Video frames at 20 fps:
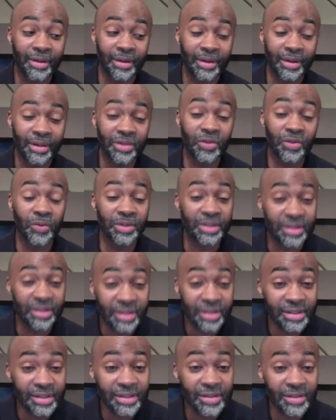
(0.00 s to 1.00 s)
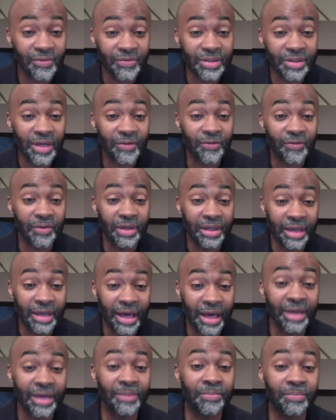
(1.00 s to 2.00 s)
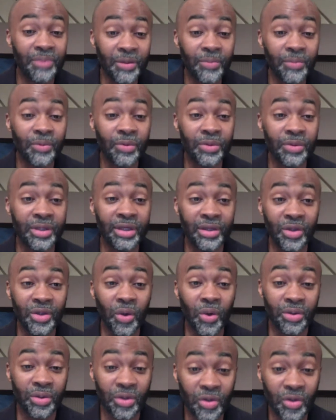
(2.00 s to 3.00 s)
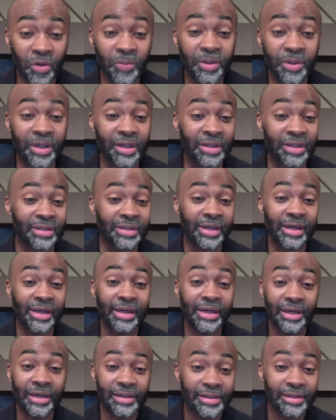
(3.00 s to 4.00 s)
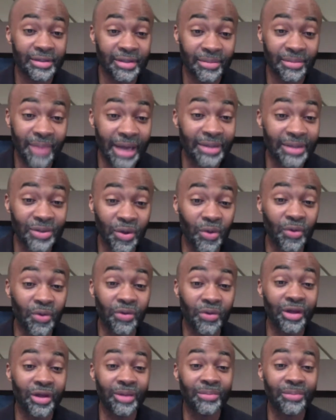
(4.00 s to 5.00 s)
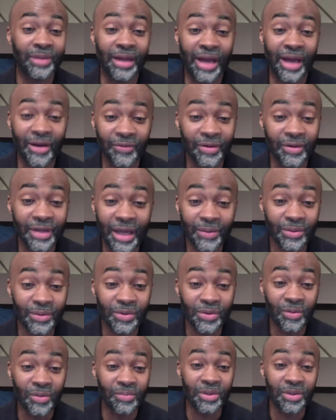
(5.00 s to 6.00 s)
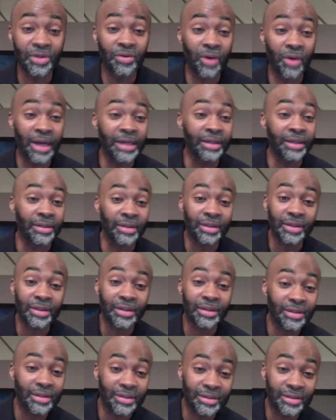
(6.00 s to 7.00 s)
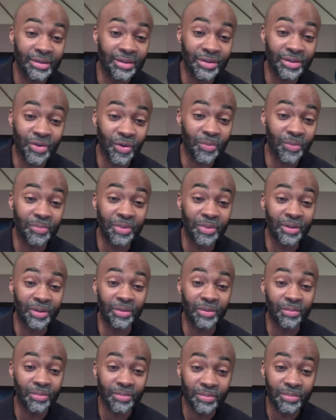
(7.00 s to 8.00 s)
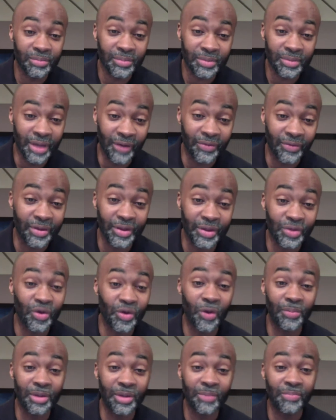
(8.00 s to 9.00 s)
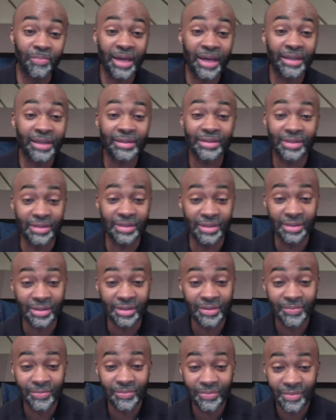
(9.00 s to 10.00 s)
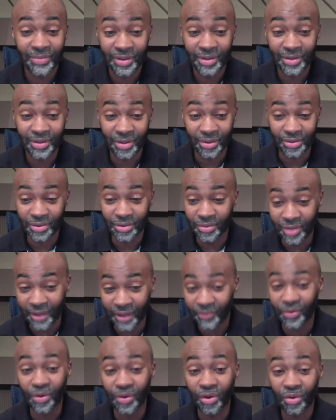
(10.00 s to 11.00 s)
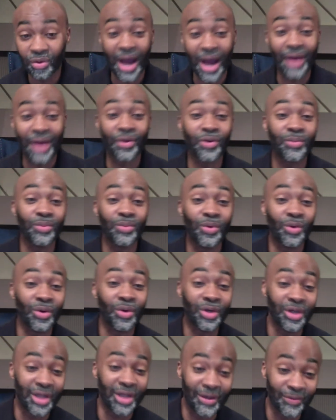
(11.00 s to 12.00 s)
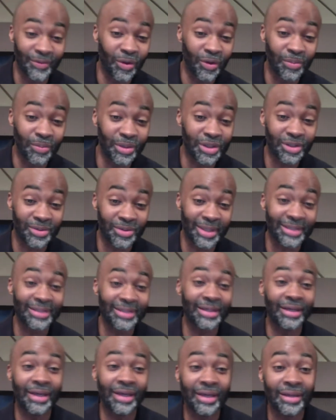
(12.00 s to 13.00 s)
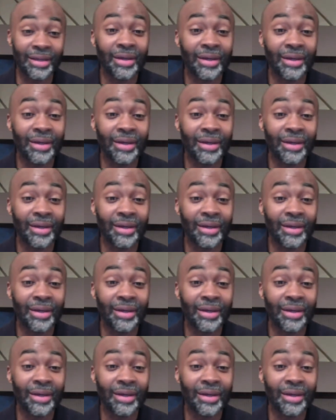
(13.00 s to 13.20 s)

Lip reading: So when seasons of suffering came, people didn't know what to do because somebody told them that every day was going to be great. It's going to be, everything's going to be the best. And, you know, you're never going to cry no more. You're never going to be stressed again,